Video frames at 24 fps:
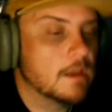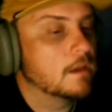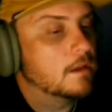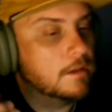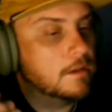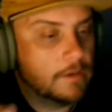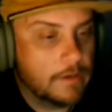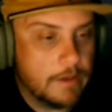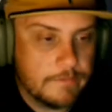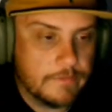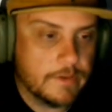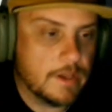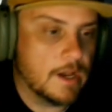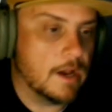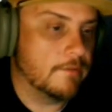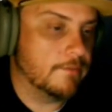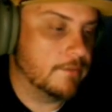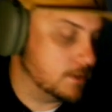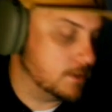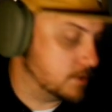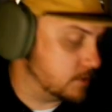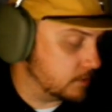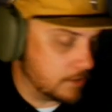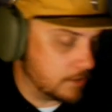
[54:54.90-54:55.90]
You have
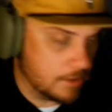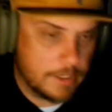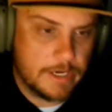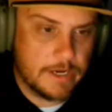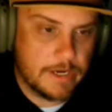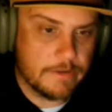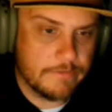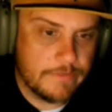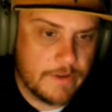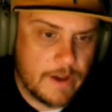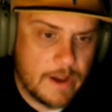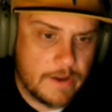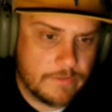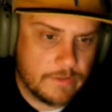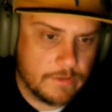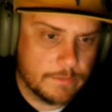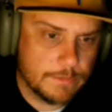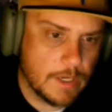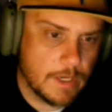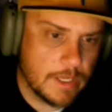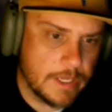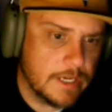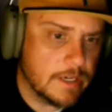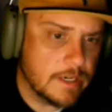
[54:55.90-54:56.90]
confidence. So oh, they're eating a five. They'll
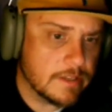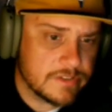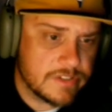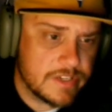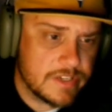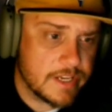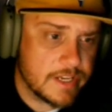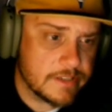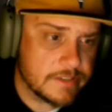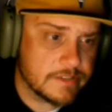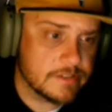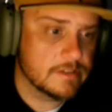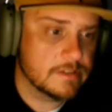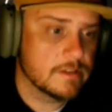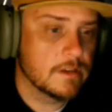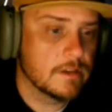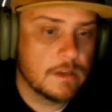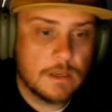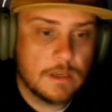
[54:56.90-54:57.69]
probably eat a six.